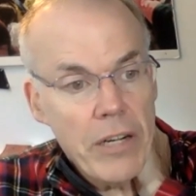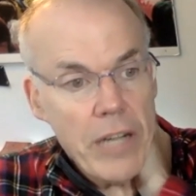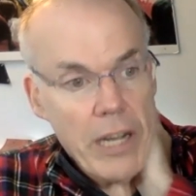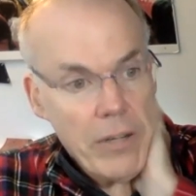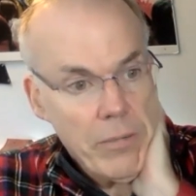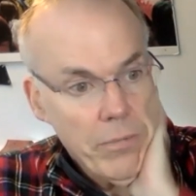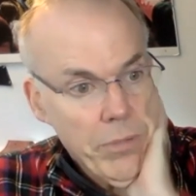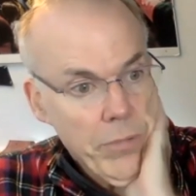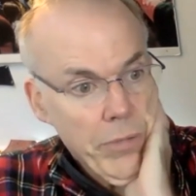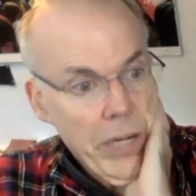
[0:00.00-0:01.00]
out how to
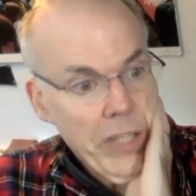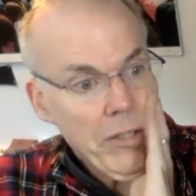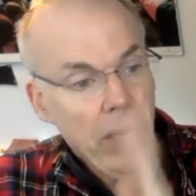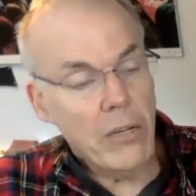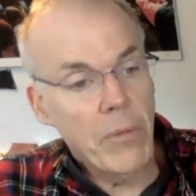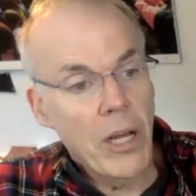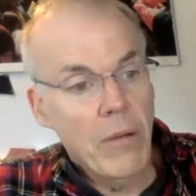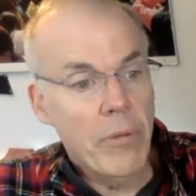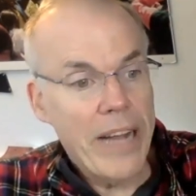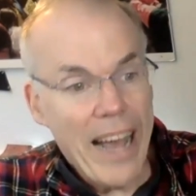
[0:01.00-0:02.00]
put pressure on him,
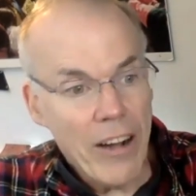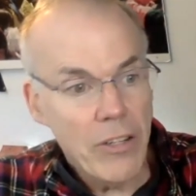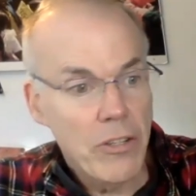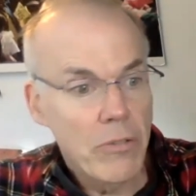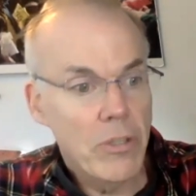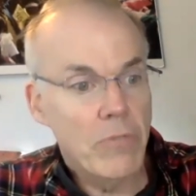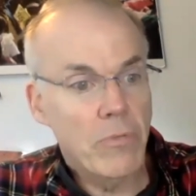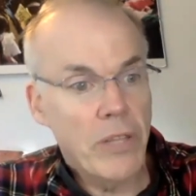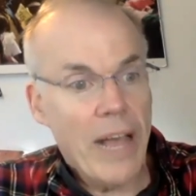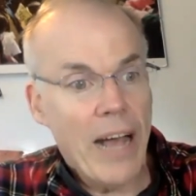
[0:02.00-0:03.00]
but how to do it
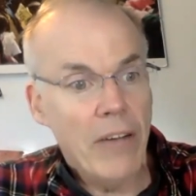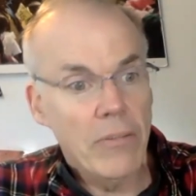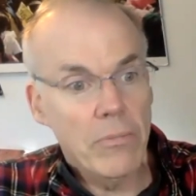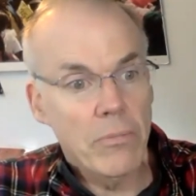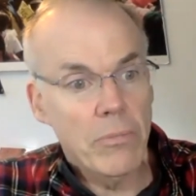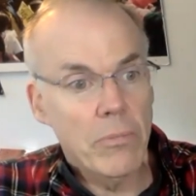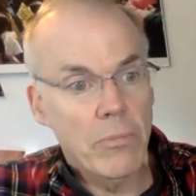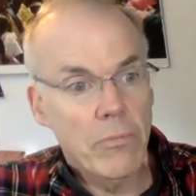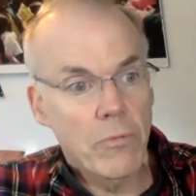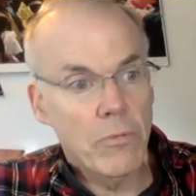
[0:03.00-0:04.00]
without,
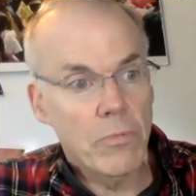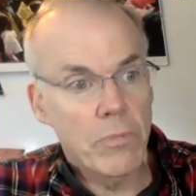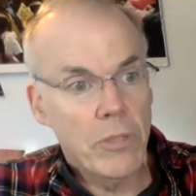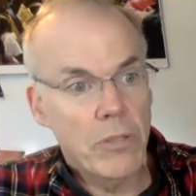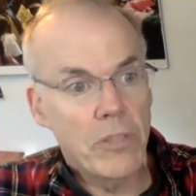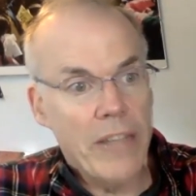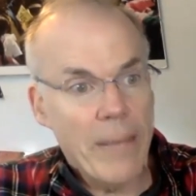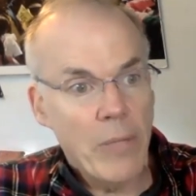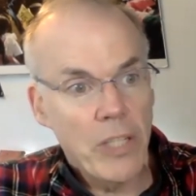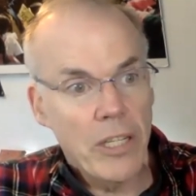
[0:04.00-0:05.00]
you know,
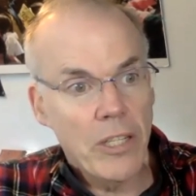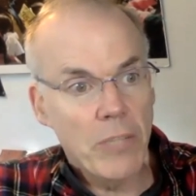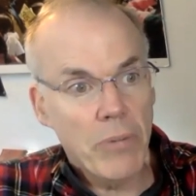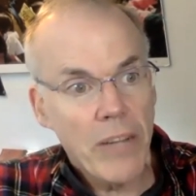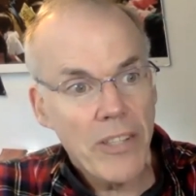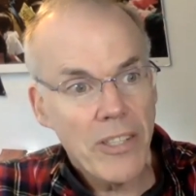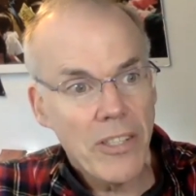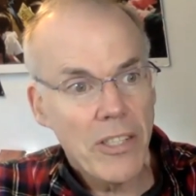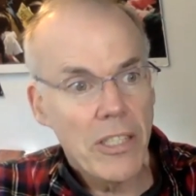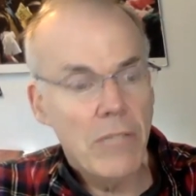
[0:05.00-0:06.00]
damaging his
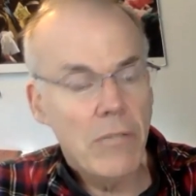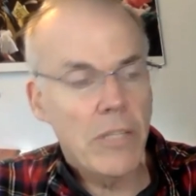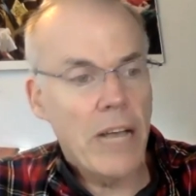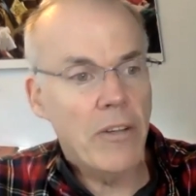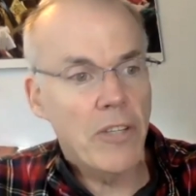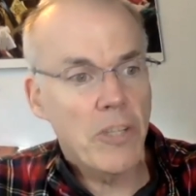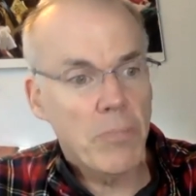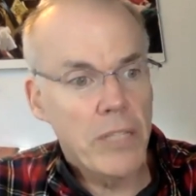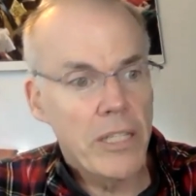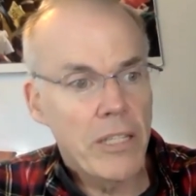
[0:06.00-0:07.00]
presidency, without
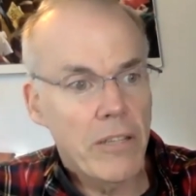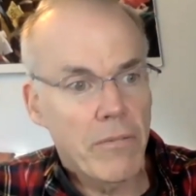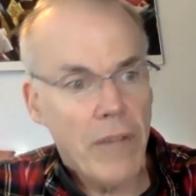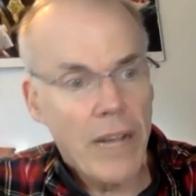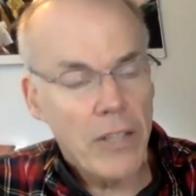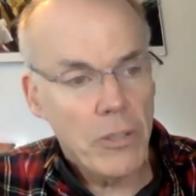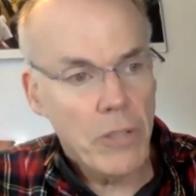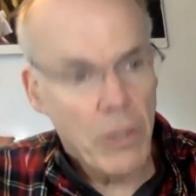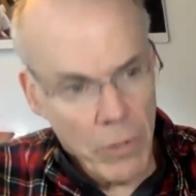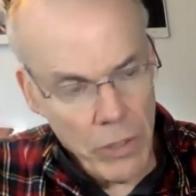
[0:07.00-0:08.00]
splitting the fragile
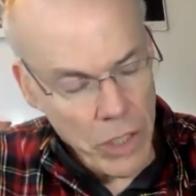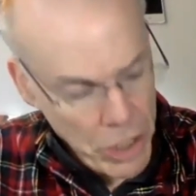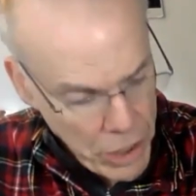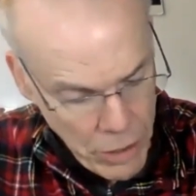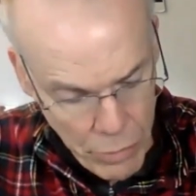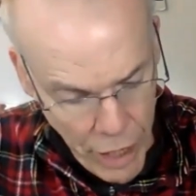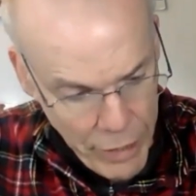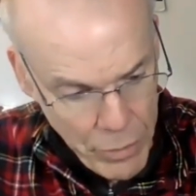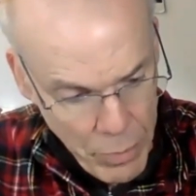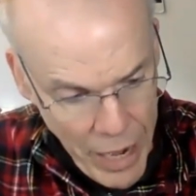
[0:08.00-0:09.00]
coalition that had brought
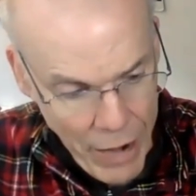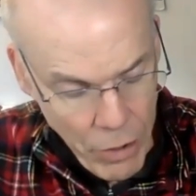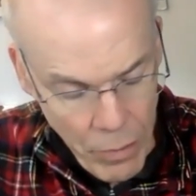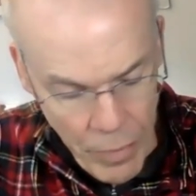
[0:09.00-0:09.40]
him to power.